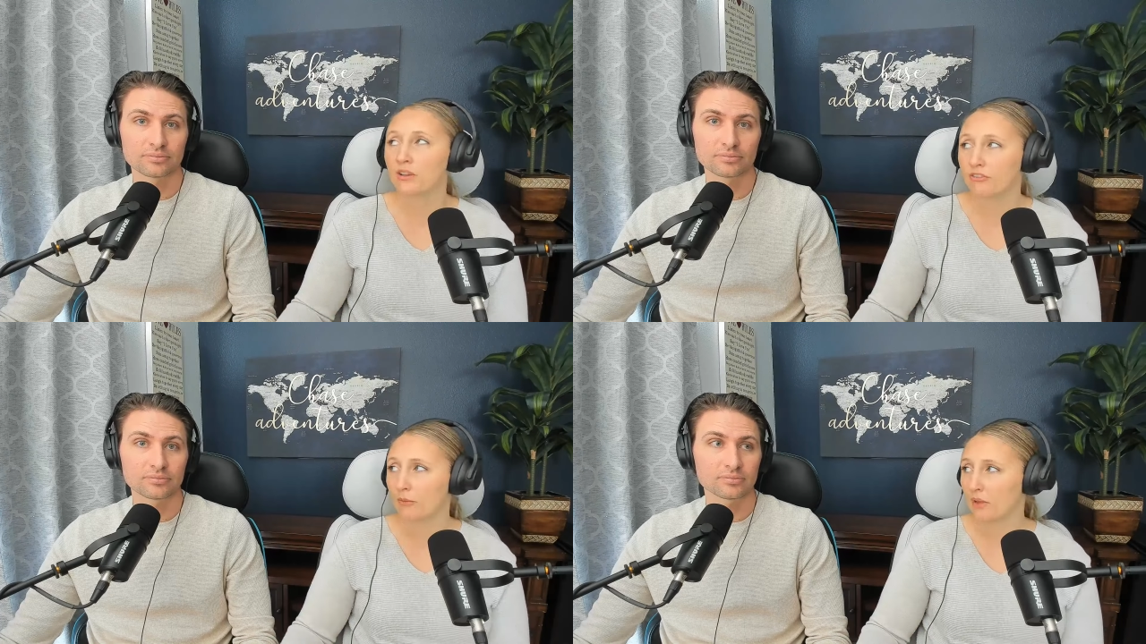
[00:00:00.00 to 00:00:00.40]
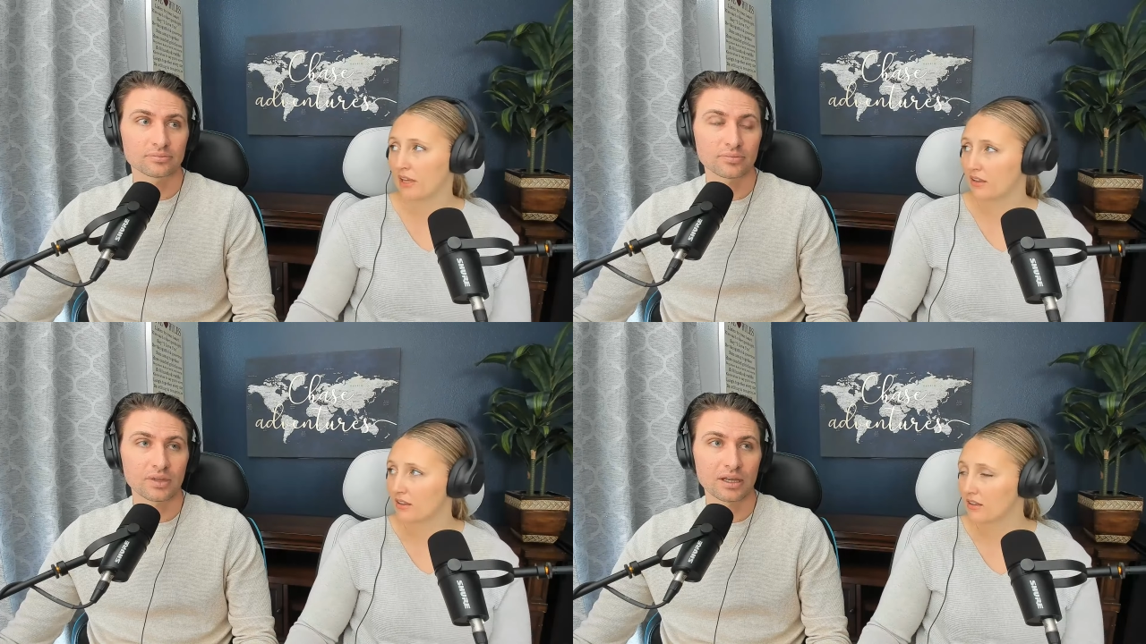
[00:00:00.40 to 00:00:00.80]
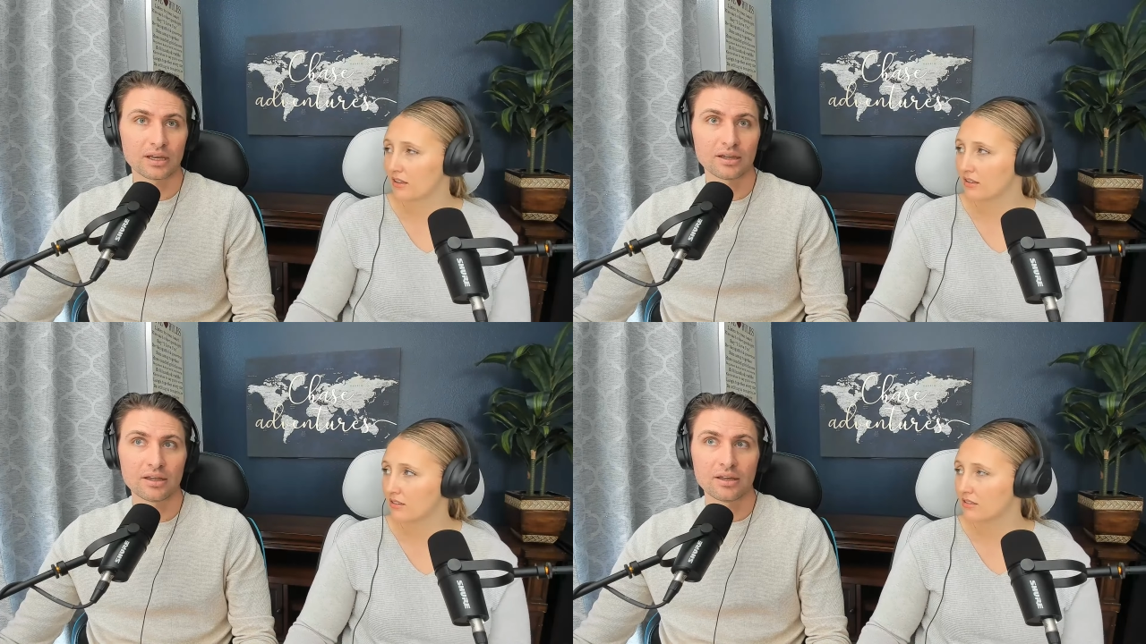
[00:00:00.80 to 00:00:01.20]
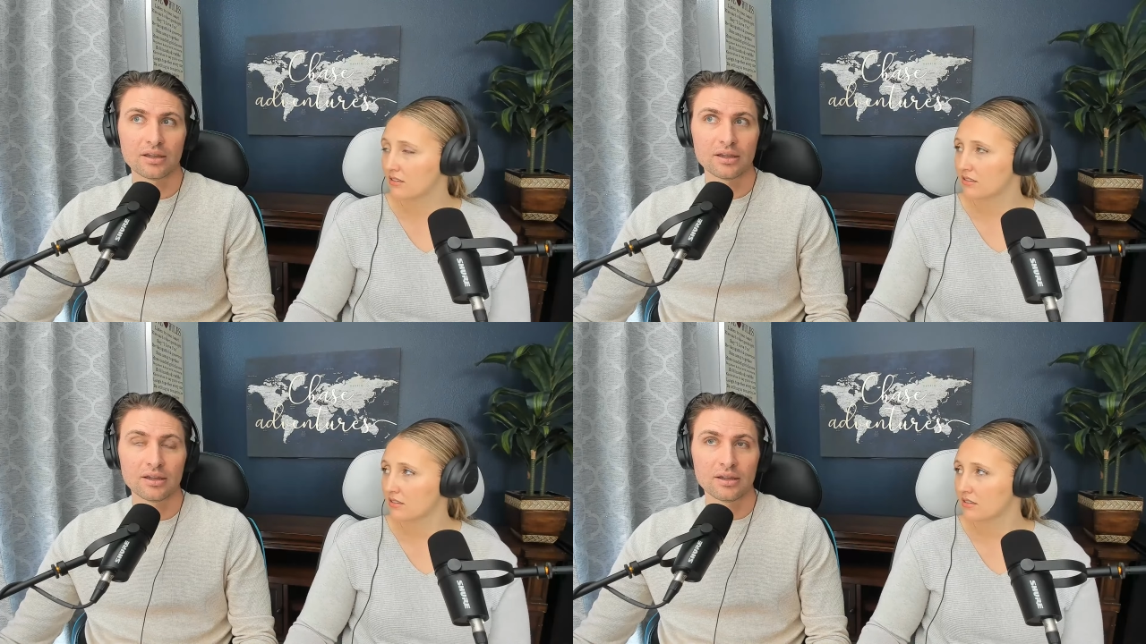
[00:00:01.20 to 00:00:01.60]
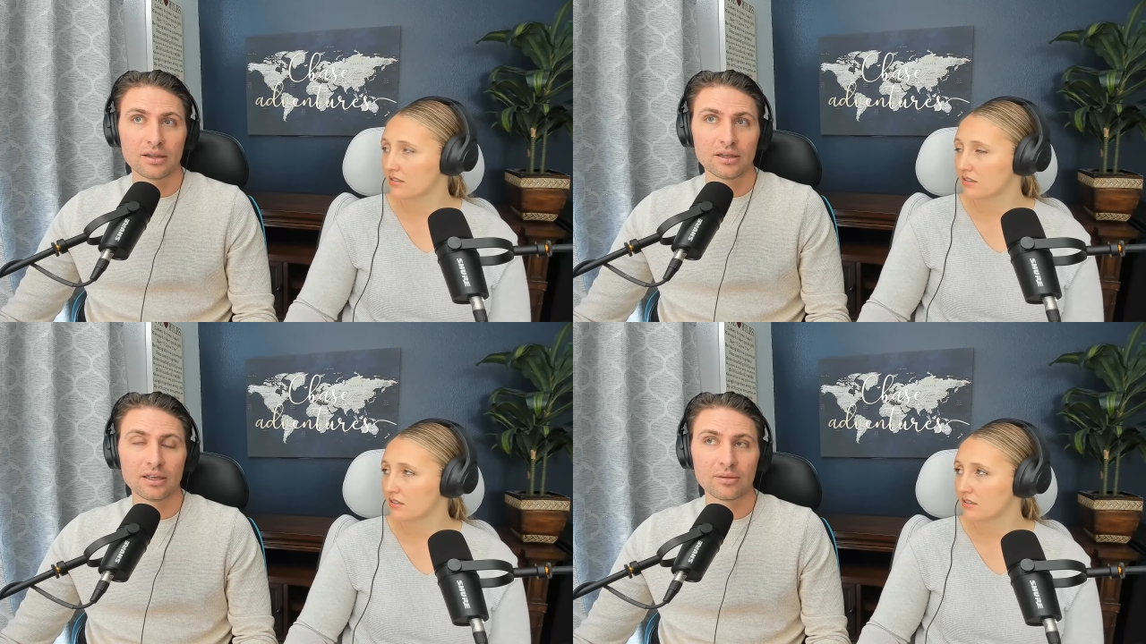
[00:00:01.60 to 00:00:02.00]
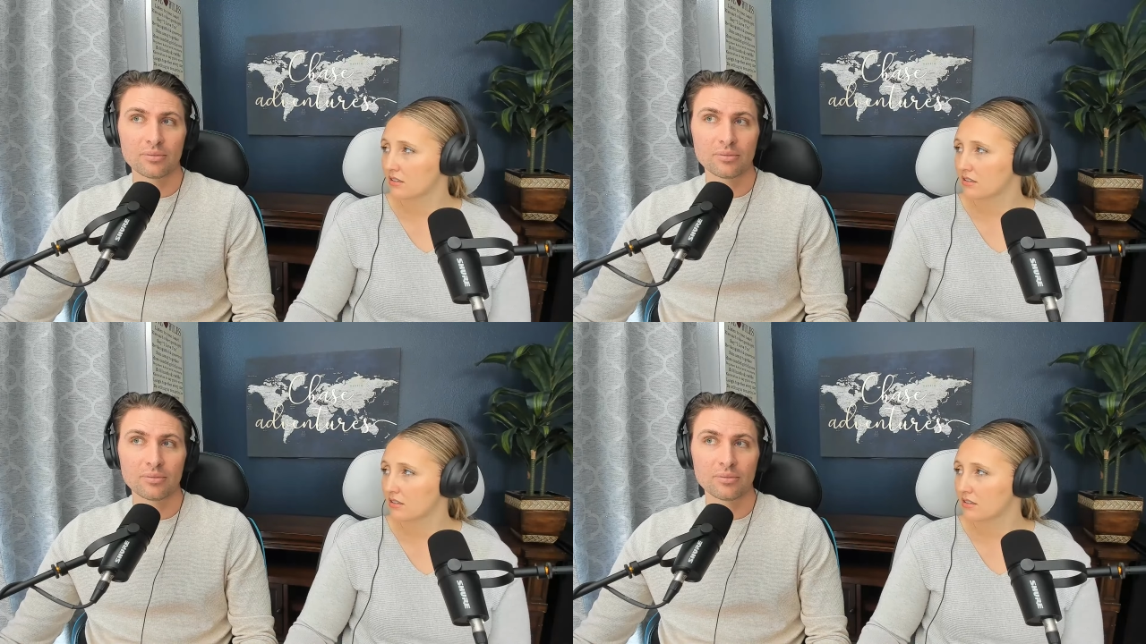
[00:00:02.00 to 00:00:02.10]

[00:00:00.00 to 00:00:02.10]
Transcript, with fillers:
Speaker 1: from it. Yeah. You,